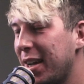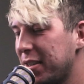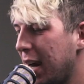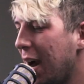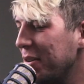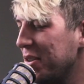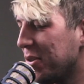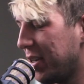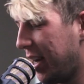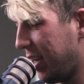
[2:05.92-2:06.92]
answer. How are you
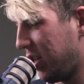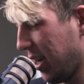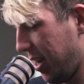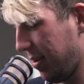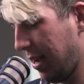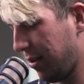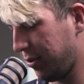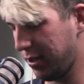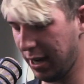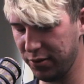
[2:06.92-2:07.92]
doing today, Janny?
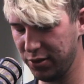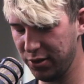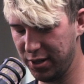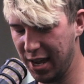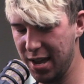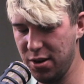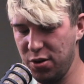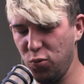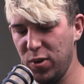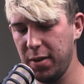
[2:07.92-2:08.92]
How's your day and
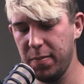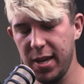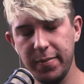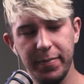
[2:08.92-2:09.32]
your week been?